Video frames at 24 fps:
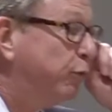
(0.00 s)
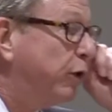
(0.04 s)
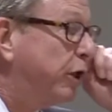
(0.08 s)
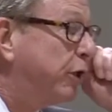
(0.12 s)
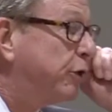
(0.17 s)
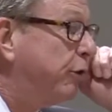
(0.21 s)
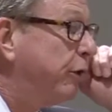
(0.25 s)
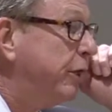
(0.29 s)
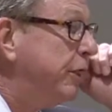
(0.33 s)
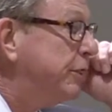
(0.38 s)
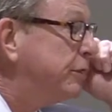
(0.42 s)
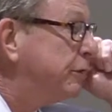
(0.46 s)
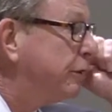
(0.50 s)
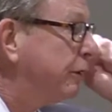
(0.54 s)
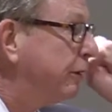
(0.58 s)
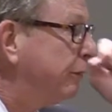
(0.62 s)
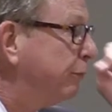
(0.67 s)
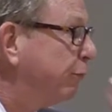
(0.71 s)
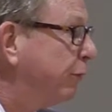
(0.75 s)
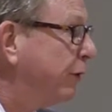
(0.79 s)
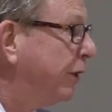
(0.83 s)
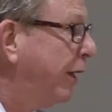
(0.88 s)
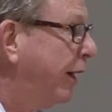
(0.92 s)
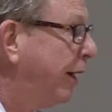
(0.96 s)
we're creature
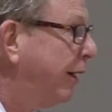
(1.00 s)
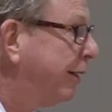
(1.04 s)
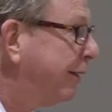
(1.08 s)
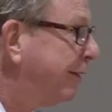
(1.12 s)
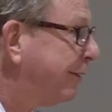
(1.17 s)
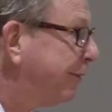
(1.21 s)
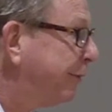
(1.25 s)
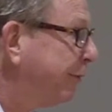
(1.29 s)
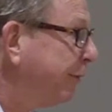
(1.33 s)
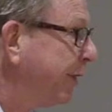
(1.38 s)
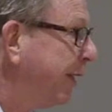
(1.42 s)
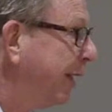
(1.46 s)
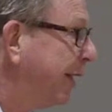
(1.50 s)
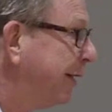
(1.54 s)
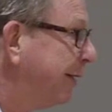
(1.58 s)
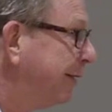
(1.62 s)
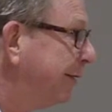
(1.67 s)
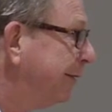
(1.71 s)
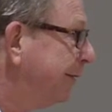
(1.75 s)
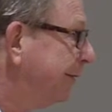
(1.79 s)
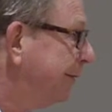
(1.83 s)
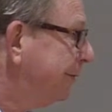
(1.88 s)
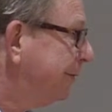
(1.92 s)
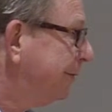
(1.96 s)
and we're not
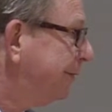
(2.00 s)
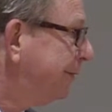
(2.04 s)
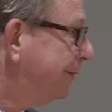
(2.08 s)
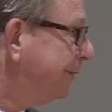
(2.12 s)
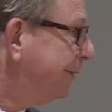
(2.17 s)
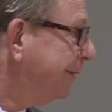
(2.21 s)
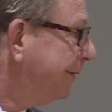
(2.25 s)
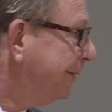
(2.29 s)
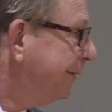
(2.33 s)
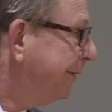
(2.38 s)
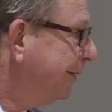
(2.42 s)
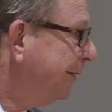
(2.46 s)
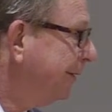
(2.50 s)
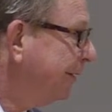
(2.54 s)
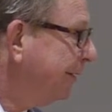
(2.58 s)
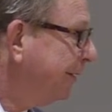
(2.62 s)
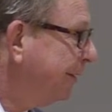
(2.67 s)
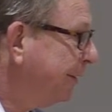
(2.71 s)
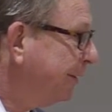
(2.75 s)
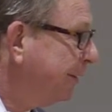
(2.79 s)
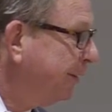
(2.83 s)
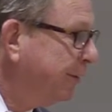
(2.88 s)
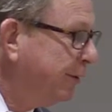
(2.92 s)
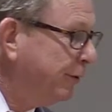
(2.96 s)
creator, and
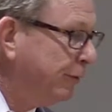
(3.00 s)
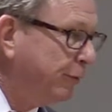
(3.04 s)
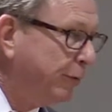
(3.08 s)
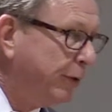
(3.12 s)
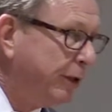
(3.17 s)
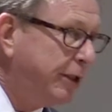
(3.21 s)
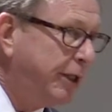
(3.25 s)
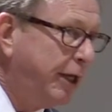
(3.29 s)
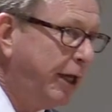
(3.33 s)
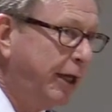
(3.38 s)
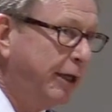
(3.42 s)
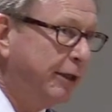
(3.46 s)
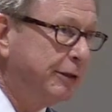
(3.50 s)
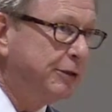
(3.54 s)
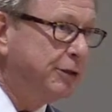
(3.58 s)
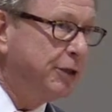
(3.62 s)
we can't